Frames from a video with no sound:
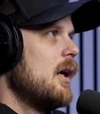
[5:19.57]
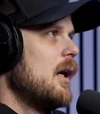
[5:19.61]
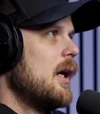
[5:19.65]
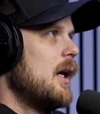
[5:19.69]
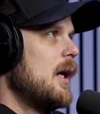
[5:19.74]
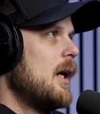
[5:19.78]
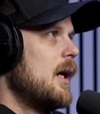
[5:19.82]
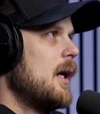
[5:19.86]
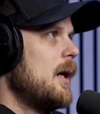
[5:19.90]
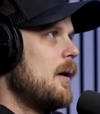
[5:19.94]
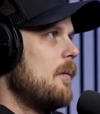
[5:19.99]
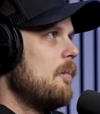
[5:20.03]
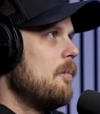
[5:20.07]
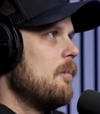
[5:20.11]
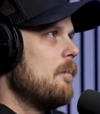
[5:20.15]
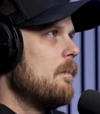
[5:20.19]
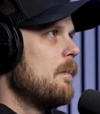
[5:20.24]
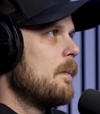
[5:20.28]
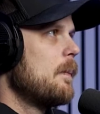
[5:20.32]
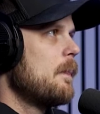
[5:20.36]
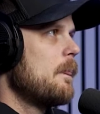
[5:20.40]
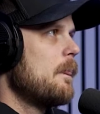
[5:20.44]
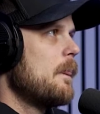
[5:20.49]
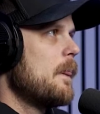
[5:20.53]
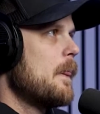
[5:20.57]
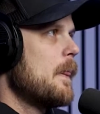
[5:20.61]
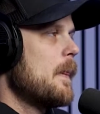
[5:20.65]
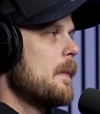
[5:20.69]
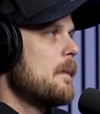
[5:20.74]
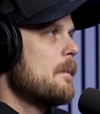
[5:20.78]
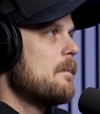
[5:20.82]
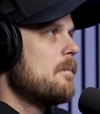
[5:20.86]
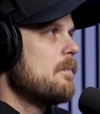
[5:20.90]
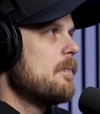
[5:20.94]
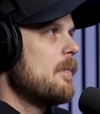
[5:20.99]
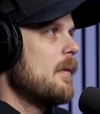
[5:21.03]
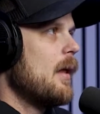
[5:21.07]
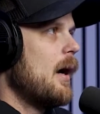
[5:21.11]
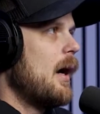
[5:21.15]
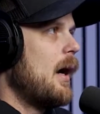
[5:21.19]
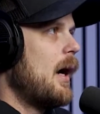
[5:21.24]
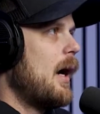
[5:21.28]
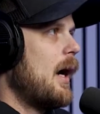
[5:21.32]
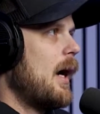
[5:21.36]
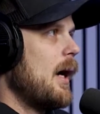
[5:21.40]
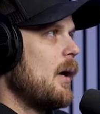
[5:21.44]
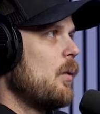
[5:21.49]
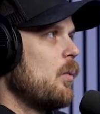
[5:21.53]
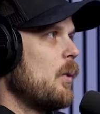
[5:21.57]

I